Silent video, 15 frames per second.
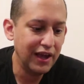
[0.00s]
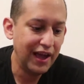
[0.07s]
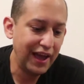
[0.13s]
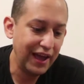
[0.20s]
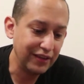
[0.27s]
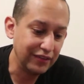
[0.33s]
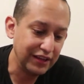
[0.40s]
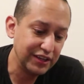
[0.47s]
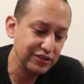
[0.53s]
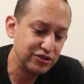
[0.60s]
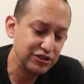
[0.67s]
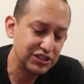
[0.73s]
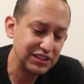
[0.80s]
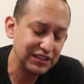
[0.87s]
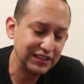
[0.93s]
And the
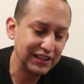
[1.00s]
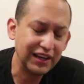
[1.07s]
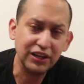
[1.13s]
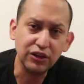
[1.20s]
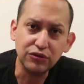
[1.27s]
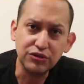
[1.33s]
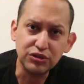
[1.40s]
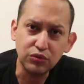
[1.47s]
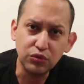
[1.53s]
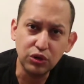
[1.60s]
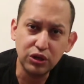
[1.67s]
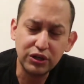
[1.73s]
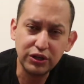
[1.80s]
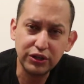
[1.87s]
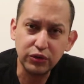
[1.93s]
interesting thing, I was
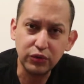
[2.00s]
looking on the